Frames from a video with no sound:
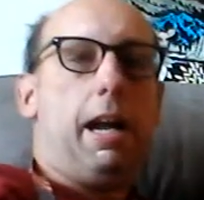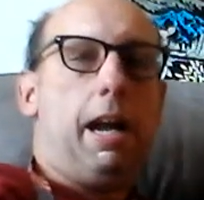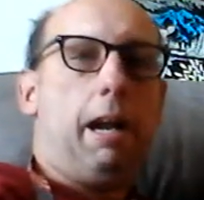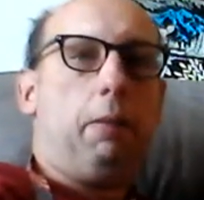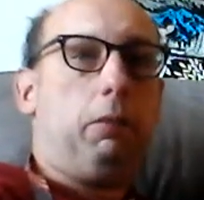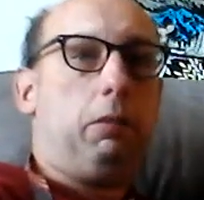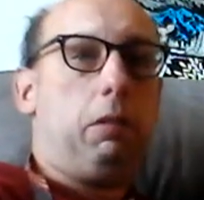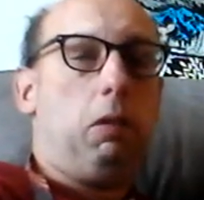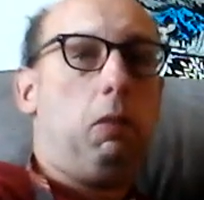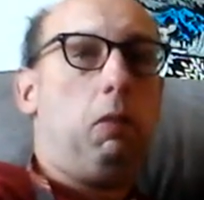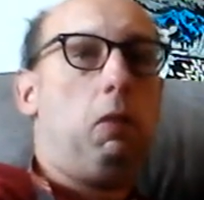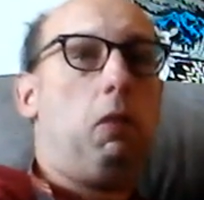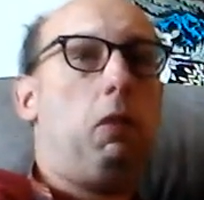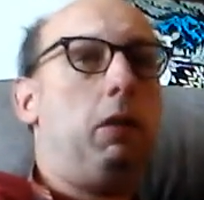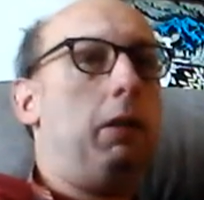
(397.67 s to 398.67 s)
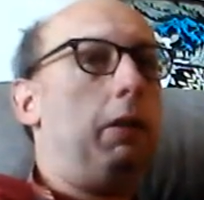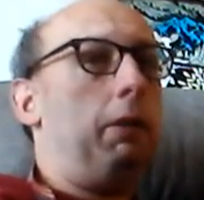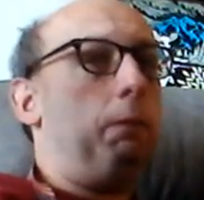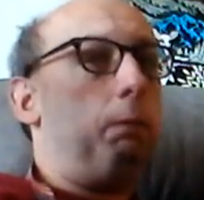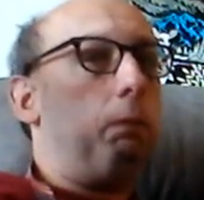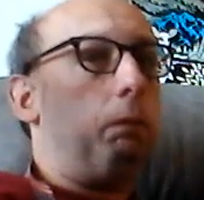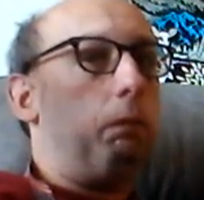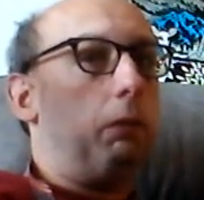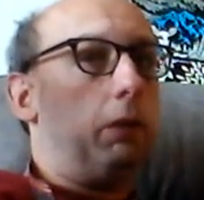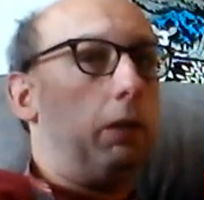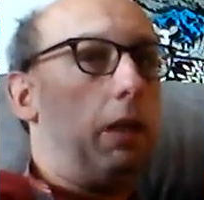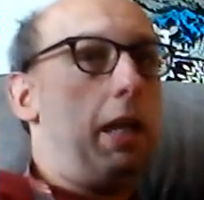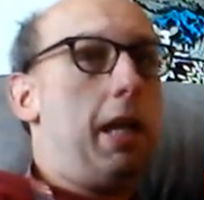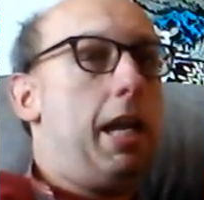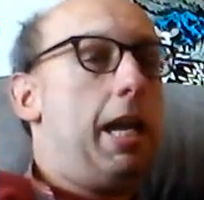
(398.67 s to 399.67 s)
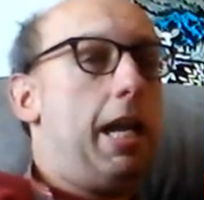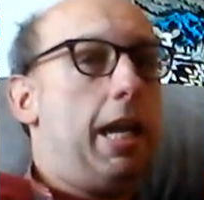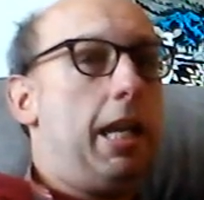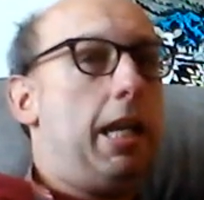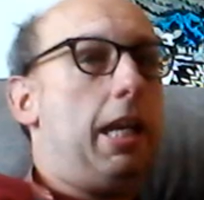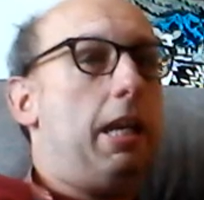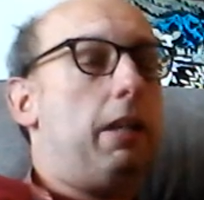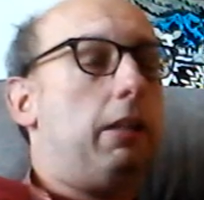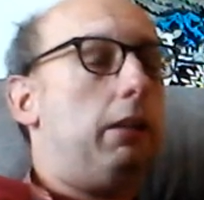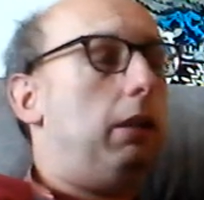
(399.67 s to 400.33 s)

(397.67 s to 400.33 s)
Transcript: I will do a